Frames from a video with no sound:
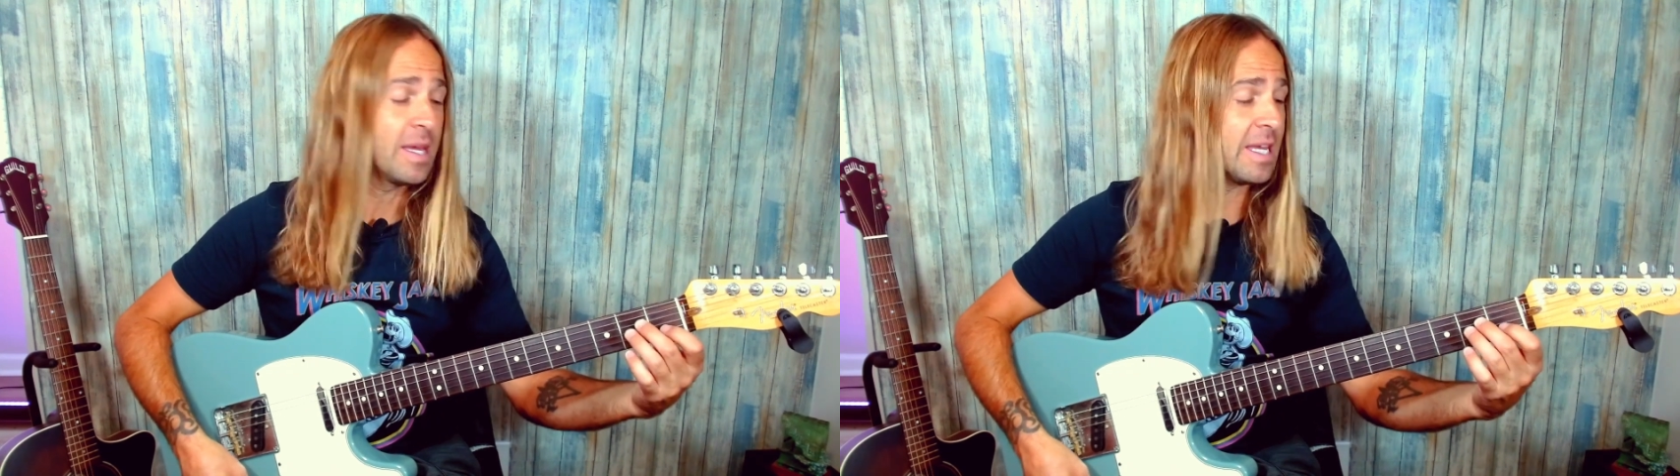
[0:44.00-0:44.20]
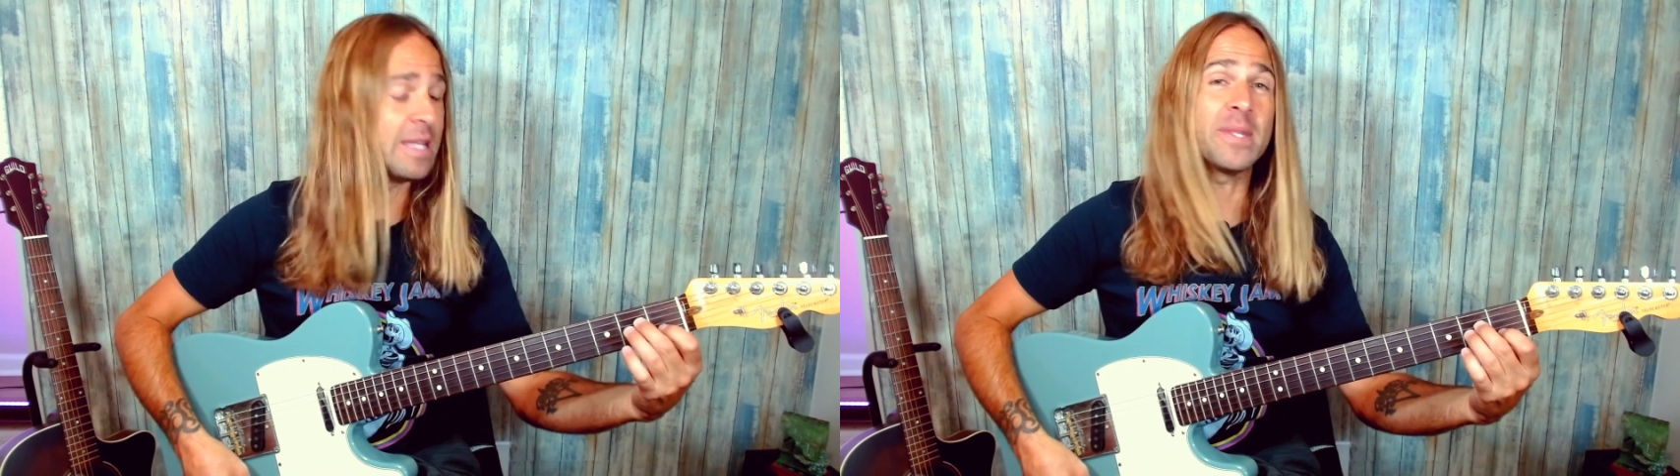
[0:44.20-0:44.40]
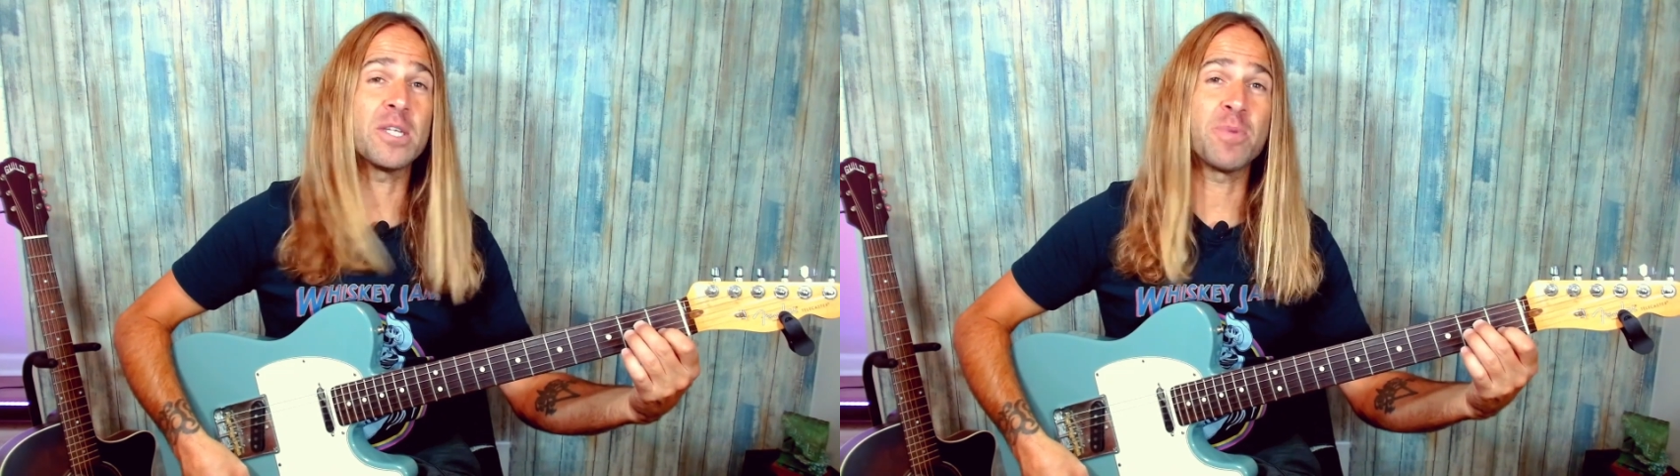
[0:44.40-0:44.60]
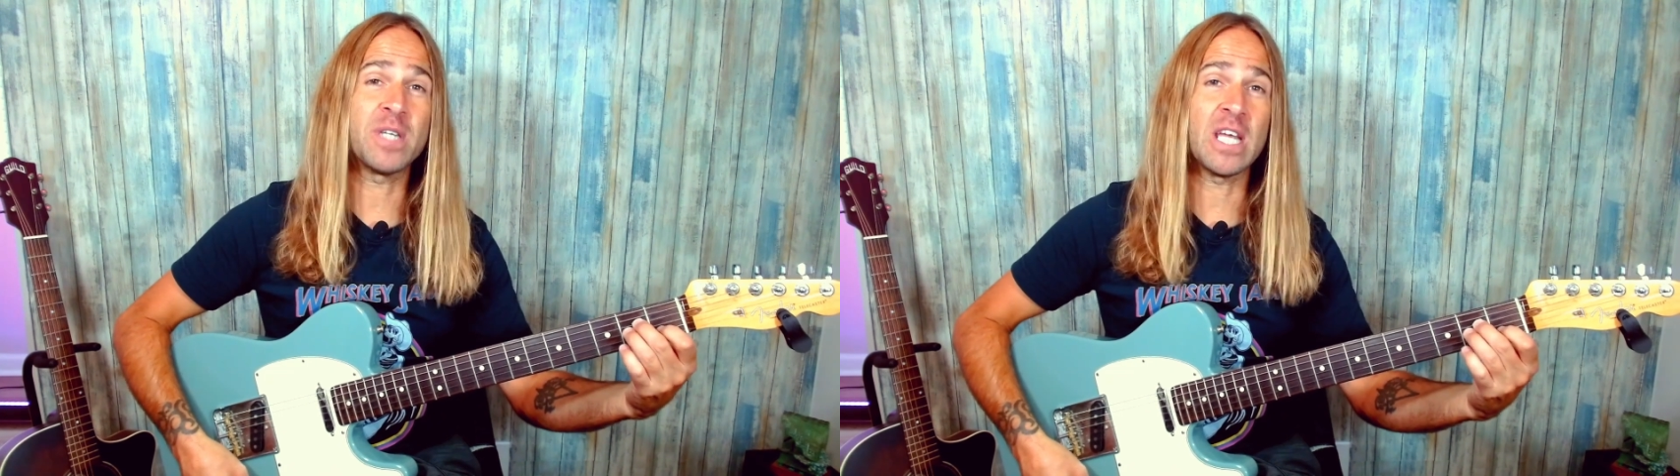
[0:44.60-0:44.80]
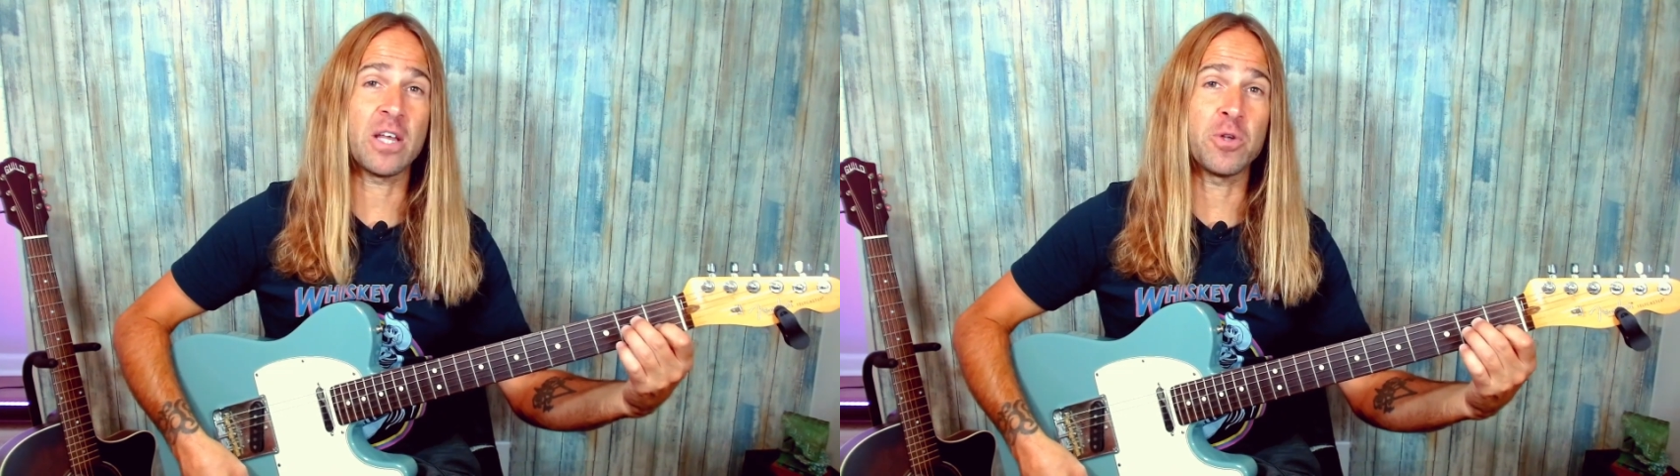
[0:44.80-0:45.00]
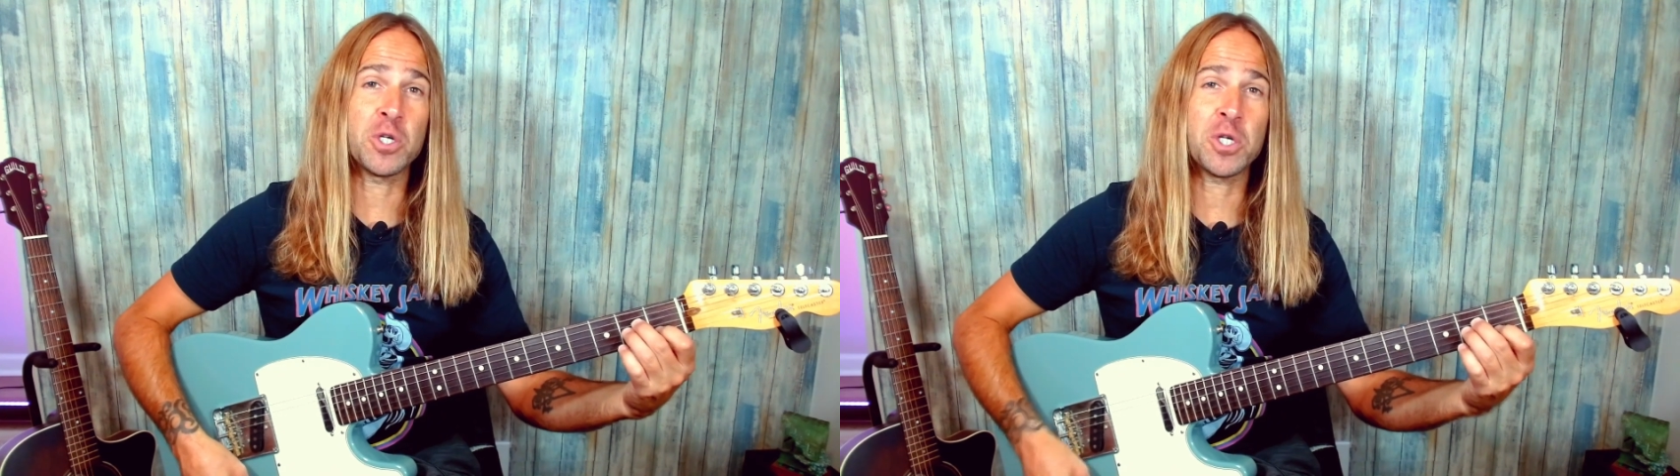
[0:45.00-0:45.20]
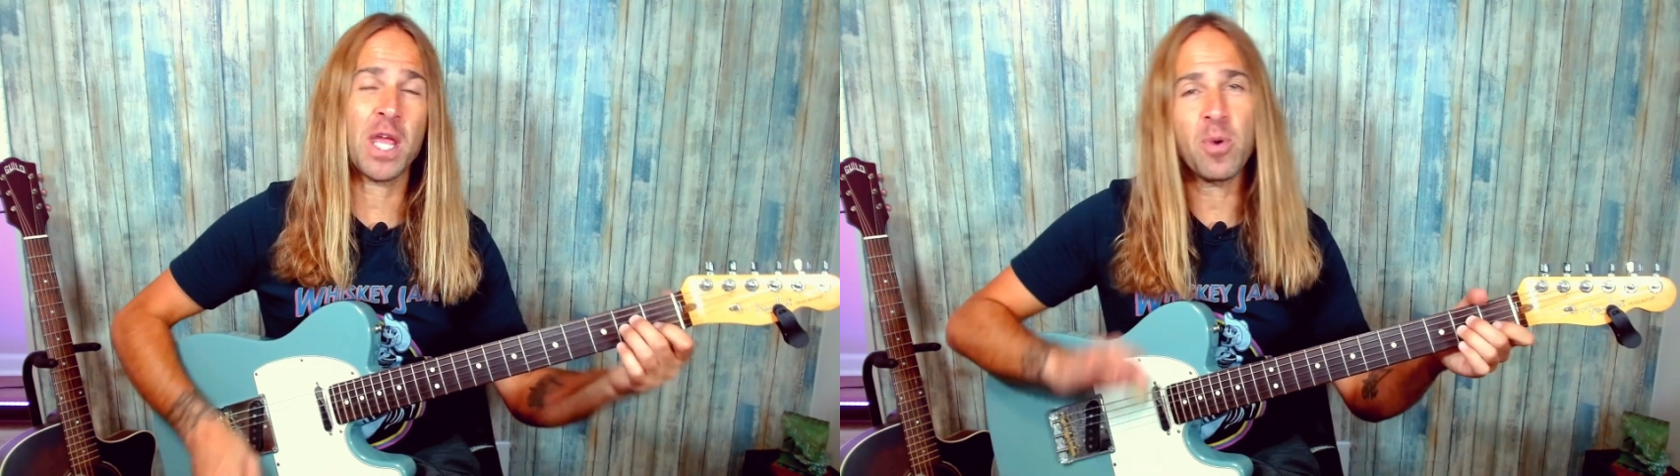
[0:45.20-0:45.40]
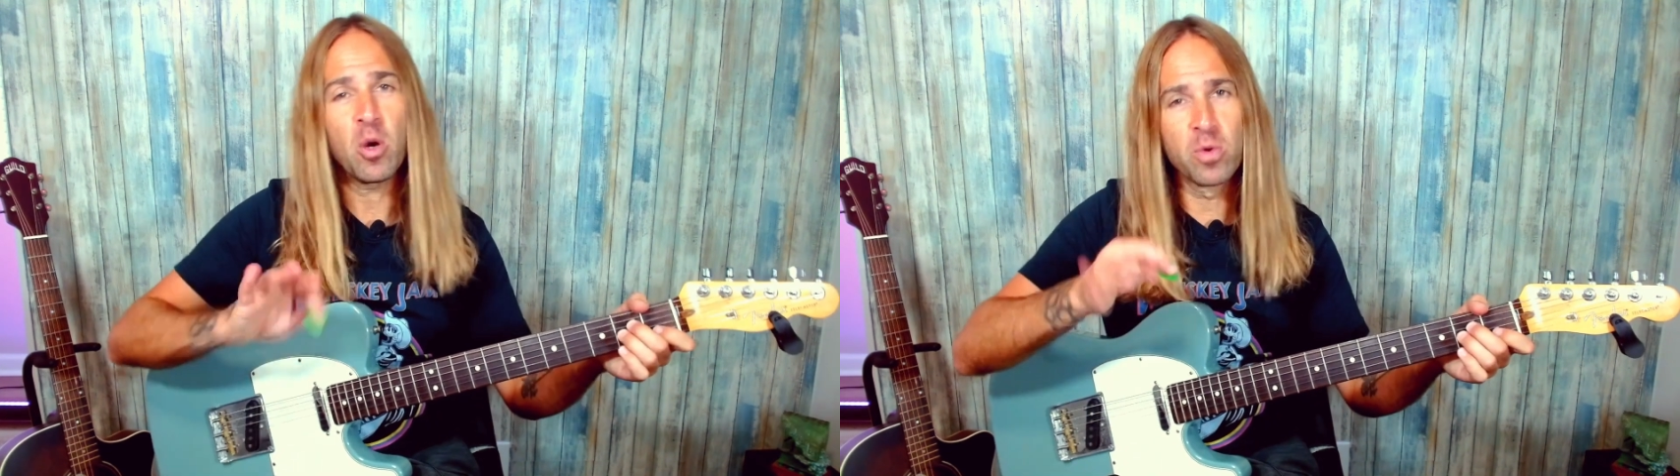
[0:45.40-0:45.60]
in this particular shape